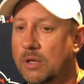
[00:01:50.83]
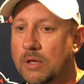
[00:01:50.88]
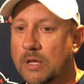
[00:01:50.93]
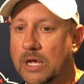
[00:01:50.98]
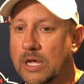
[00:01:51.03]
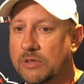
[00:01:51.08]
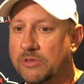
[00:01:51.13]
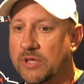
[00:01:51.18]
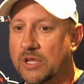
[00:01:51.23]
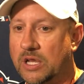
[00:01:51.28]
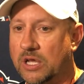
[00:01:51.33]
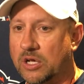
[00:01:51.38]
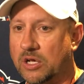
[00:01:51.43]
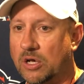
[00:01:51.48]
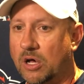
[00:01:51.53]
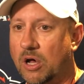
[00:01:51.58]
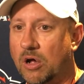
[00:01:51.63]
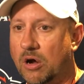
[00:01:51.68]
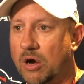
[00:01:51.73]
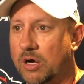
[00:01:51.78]
And then at
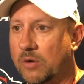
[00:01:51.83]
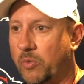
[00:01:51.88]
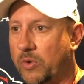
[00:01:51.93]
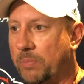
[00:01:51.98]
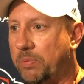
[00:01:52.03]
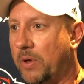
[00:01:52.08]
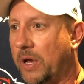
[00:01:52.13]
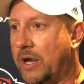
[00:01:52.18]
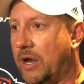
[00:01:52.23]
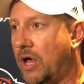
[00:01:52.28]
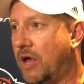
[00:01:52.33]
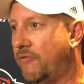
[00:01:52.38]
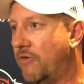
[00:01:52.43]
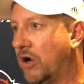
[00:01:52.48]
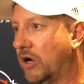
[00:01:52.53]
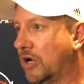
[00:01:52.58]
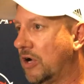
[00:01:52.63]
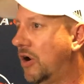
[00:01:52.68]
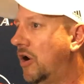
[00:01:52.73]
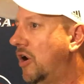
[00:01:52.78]
guard, we played all of our
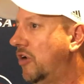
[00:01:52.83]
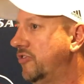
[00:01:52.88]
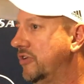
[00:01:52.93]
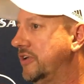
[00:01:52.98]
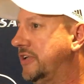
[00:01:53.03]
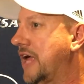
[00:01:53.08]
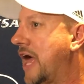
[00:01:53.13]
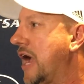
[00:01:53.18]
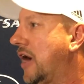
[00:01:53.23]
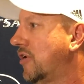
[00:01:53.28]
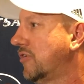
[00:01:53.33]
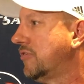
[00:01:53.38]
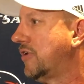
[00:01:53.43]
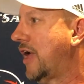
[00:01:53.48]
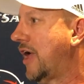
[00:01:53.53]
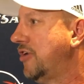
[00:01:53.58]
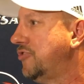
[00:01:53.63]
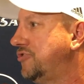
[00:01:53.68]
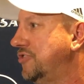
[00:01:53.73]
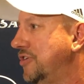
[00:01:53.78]
guards at tackles
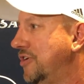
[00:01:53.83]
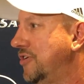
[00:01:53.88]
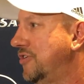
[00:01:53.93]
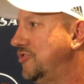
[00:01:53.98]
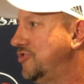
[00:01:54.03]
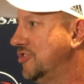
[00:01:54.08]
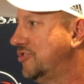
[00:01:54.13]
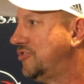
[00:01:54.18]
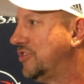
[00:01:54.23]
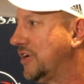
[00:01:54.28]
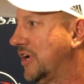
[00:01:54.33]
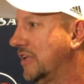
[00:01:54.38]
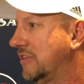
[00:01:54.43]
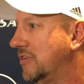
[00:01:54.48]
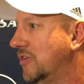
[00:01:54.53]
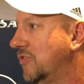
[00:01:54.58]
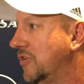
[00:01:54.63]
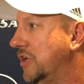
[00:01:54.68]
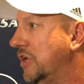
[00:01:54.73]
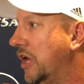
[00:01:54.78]
last year just to get
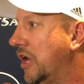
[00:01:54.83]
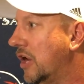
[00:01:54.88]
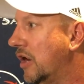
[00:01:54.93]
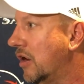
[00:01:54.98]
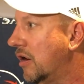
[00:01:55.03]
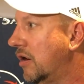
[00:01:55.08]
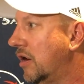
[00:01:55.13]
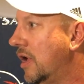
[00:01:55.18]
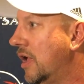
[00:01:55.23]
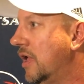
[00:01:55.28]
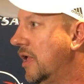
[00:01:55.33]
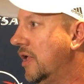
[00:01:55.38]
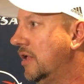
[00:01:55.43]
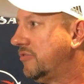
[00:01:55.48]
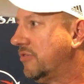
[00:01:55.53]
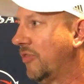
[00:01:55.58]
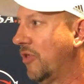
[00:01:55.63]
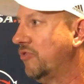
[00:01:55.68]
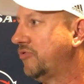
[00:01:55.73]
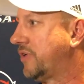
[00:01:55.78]
through the year.
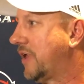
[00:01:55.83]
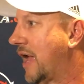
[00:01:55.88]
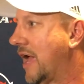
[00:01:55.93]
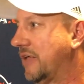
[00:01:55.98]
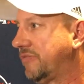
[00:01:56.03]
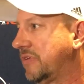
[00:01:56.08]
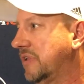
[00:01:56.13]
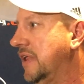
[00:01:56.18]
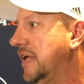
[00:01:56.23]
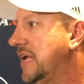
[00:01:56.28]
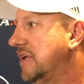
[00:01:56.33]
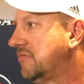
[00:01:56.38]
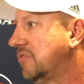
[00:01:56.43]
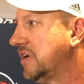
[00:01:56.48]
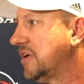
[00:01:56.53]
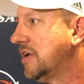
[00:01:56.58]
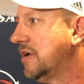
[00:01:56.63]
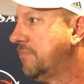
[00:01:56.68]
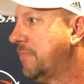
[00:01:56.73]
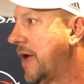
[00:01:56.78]
So those guys can easily
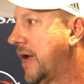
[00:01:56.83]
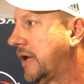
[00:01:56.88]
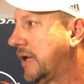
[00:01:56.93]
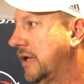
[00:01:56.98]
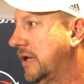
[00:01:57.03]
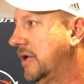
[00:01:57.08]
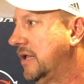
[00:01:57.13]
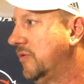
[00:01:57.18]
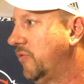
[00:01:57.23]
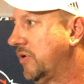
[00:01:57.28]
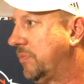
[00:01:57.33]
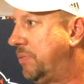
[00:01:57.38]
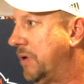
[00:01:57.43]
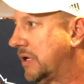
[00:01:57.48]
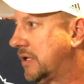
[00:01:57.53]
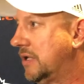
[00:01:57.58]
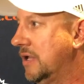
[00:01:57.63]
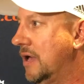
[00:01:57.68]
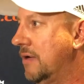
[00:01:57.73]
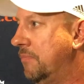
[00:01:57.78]
come back in. We
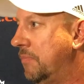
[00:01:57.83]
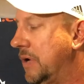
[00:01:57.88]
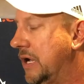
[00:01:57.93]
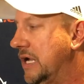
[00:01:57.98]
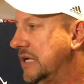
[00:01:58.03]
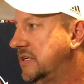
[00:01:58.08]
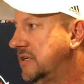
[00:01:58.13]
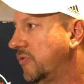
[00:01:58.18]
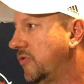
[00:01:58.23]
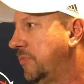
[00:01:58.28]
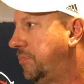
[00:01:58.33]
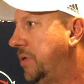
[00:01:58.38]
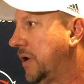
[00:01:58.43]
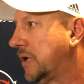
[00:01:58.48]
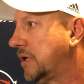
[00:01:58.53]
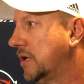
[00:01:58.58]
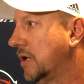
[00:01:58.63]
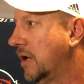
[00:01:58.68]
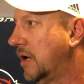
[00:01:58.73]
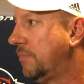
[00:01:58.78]
picked up Meach and we
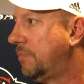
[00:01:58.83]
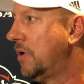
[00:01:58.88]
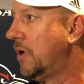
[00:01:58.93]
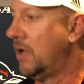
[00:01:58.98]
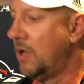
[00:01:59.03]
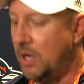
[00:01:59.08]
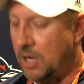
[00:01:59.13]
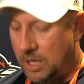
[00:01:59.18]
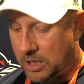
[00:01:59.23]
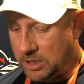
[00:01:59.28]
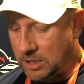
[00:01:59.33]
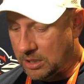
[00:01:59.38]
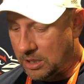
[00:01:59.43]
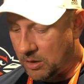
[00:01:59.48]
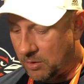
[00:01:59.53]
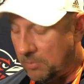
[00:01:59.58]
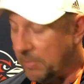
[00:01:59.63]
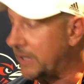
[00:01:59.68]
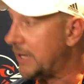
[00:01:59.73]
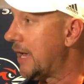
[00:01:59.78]
picked up you
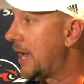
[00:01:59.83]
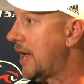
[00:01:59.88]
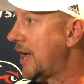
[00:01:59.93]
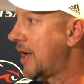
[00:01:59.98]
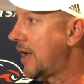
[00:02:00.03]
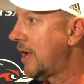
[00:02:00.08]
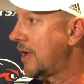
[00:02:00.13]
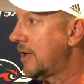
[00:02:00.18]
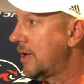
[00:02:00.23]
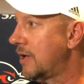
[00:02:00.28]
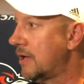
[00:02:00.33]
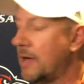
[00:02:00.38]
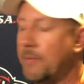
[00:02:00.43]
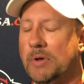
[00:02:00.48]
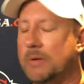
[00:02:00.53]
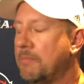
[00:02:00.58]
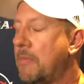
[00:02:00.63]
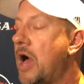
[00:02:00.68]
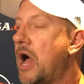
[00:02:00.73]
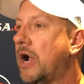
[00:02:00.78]
know, Makai, I
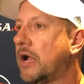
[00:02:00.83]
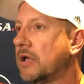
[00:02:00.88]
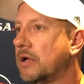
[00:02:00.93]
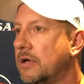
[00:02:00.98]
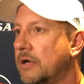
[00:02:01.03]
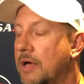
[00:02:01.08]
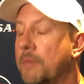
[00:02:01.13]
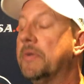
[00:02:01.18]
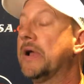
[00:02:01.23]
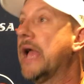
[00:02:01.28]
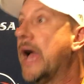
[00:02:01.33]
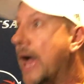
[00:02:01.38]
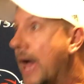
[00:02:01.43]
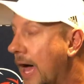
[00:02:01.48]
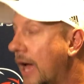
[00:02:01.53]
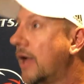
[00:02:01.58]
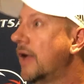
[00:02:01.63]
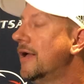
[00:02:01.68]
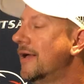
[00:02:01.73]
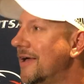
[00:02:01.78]
mean, Maka,
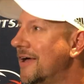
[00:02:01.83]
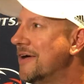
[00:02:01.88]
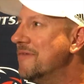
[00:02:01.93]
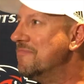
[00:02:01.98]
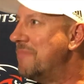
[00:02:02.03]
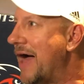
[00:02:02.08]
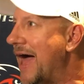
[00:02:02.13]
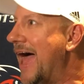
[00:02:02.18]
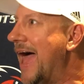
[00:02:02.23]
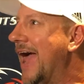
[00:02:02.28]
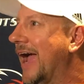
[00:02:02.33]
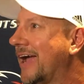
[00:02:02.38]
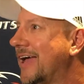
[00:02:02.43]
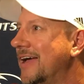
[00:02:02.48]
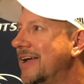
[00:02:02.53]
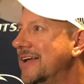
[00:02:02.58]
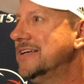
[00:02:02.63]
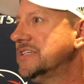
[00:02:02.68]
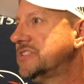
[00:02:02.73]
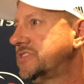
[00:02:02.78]
Makai back.
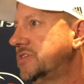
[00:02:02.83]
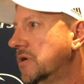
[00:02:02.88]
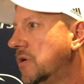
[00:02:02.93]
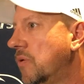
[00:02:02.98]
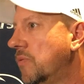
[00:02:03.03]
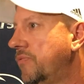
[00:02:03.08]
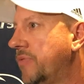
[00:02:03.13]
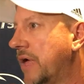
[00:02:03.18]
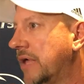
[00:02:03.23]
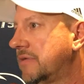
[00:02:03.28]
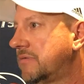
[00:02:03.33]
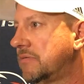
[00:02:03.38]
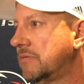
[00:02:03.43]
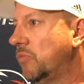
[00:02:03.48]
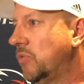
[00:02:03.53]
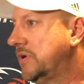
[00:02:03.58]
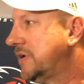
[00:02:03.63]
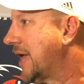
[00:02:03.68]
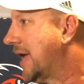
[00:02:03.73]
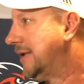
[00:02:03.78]
So that's,
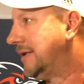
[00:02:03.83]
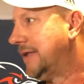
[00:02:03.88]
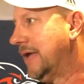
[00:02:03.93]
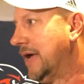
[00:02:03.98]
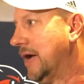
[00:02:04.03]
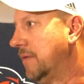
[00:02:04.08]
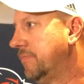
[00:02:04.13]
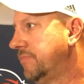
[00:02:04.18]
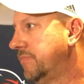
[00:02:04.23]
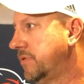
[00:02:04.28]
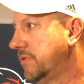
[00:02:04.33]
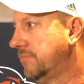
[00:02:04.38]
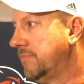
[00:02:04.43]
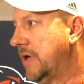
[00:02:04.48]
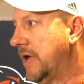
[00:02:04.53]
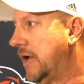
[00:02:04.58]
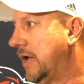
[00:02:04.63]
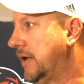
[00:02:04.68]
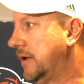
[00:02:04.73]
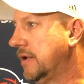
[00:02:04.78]
we've got depth.
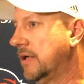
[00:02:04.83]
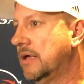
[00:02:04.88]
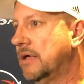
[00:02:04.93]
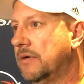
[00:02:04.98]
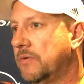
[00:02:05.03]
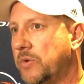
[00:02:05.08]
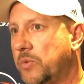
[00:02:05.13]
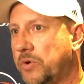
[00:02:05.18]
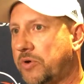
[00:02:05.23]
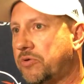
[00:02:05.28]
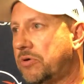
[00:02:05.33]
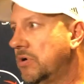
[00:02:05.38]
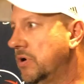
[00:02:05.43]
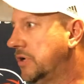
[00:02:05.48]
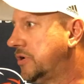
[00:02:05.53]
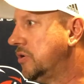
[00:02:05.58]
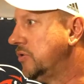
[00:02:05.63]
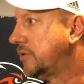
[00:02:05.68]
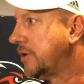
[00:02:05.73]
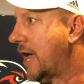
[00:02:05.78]
And uh, we recruited
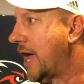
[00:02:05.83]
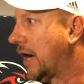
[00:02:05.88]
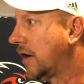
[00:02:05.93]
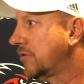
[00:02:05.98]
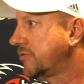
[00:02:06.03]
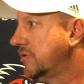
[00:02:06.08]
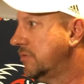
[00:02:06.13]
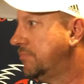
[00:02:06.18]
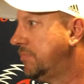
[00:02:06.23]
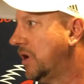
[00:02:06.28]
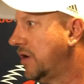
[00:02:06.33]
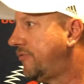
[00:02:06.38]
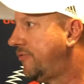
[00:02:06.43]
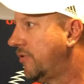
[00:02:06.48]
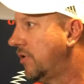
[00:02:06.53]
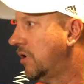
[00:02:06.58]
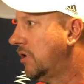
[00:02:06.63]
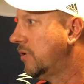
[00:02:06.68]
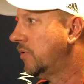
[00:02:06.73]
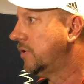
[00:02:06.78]
two tackles in
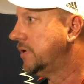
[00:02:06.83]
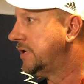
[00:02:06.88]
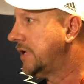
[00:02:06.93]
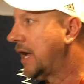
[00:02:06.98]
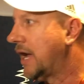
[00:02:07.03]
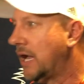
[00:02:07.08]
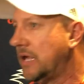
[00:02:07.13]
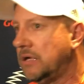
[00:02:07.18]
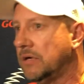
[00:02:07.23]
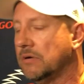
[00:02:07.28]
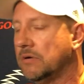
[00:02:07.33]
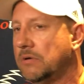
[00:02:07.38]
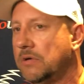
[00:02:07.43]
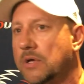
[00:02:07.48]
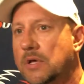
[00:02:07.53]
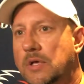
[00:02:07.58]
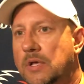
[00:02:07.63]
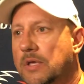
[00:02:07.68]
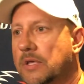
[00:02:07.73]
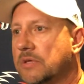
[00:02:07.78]
Buffalo and Daniel.
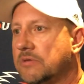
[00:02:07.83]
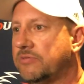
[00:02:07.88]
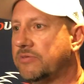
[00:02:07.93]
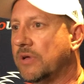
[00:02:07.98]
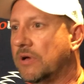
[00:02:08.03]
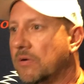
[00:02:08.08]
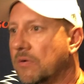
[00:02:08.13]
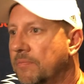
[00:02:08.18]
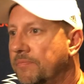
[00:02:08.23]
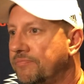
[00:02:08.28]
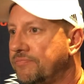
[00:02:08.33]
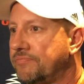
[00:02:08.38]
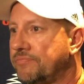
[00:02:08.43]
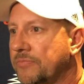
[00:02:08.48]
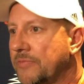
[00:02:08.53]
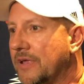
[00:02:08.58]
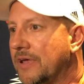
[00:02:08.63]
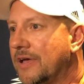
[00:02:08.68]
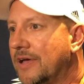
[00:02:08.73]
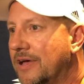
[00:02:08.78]
So,
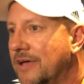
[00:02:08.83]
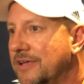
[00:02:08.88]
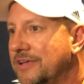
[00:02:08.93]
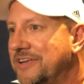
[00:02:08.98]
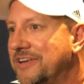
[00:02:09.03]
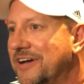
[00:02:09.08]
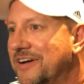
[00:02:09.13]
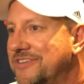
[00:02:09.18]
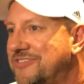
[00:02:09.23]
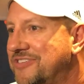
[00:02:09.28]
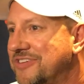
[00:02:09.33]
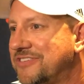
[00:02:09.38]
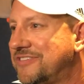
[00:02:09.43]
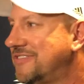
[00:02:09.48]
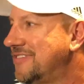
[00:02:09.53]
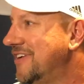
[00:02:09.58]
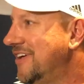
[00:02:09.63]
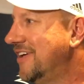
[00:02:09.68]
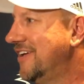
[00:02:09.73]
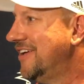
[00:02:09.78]
uh, you know, it's
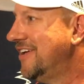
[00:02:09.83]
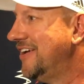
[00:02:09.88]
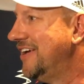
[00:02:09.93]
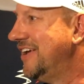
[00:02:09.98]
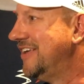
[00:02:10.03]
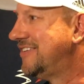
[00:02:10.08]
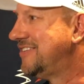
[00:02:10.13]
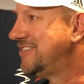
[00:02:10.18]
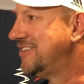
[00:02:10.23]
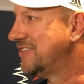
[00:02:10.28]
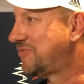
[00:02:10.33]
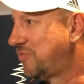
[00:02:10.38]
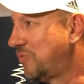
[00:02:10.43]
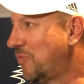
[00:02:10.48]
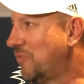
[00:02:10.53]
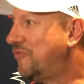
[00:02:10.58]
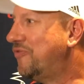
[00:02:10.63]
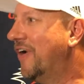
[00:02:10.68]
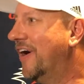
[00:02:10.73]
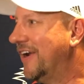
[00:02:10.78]
just, it's just
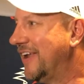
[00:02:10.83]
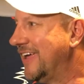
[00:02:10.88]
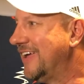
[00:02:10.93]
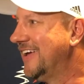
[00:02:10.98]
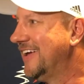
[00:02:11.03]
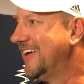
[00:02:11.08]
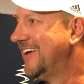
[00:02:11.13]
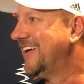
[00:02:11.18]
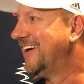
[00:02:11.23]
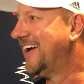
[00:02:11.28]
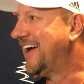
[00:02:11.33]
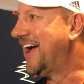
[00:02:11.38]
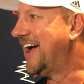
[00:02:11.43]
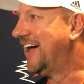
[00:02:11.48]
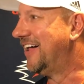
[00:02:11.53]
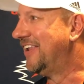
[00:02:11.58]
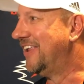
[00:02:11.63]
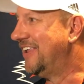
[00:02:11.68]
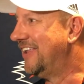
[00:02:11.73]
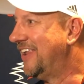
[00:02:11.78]
funny
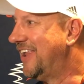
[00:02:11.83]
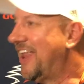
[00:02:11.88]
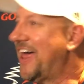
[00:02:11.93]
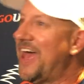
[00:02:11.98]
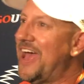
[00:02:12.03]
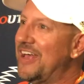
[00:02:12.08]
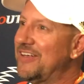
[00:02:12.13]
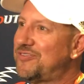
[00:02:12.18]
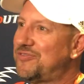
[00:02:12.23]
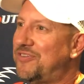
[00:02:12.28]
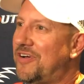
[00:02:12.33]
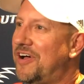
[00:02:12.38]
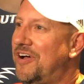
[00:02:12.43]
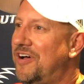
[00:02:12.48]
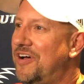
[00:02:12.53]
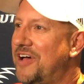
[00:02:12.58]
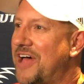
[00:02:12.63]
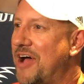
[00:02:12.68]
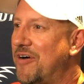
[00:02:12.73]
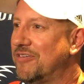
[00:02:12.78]
how last
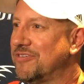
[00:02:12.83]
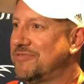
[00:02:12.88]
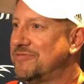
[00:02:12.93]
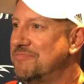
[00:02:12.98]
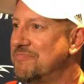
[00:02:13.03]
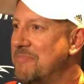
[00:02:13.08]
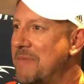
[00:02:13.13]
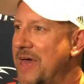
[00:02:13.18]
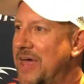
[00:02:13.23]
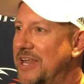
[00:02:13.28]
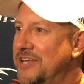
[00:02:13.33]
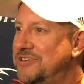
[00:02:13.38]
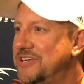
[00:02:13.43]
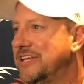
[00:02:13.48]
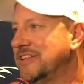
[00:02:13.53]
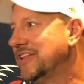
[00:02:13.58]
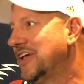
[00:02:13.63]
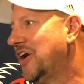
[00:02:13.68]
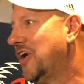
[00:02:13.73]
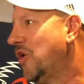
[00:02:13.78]
fall I was
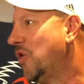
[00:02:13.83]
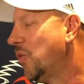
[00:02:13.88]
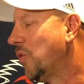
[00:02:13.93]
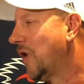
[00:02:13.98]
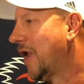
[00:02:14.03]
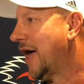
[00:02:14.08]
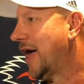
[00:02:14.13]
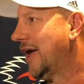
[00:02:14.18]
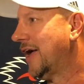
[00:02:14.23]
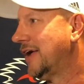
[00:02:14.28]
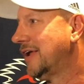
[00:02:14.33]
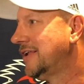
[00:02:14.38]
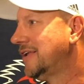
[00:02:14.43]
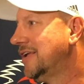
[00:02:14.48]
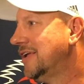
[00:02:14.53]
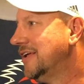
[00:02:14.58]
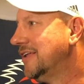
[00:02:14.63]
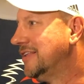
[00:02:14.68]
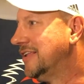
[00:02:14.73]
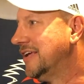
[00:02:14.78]
managing the O line
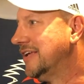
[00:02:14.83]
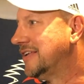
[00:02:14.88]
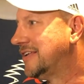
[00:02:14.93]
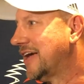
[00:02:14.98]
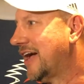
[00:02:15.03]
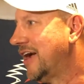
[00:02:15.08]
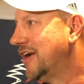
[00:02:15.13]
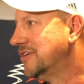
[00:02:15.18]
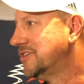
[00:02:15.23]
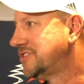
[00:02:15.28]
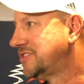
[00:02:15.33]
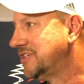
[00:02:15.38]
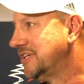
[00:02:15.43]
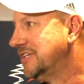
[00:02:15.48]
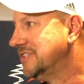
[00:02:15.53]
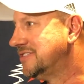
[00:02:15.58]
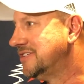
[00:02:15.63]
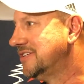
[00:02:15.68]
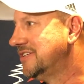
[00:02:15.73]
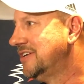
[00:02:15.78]
the entire
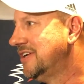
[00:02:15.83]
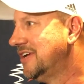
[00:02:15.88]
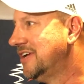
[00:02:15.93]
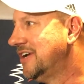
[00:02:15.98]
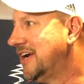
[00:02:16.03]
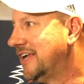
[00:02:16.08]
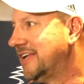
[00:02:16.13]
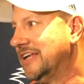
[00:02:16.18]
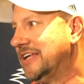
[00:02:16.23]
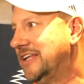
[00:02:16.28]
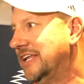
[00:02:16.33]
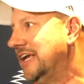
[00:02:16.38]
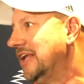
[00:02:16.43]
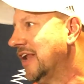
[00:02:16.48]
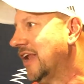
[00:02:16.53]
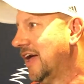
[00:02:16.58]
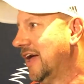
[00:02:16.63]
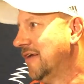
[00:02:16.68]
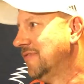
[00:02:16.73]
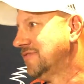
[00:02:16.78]
season, and the D
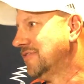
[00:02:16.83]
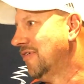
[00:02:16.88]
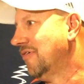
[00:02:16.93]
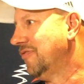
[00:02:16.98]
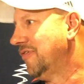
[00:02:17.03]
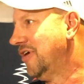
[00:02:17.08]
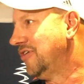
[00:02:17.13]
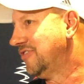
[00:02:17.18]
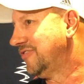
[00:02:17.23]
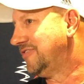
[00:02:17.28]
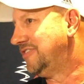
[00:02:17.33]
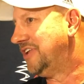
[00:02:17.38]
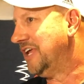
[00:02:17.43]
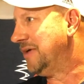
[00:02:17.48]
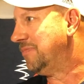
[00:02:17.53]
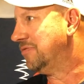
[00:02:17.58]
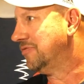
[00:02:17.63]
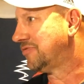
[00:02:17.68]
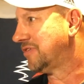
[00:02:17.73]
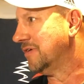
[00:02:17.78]
line's over there just
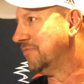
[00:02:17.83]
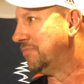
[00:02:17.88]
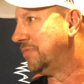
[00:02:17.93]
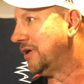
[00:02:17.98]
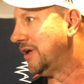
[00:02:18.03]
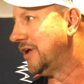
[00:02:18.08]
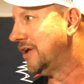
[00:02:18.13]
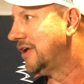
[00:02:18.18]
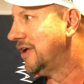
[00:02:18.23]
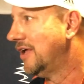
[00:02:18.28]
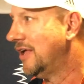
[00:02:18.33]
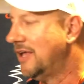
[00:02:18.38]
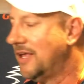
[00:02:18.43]
deep as can be,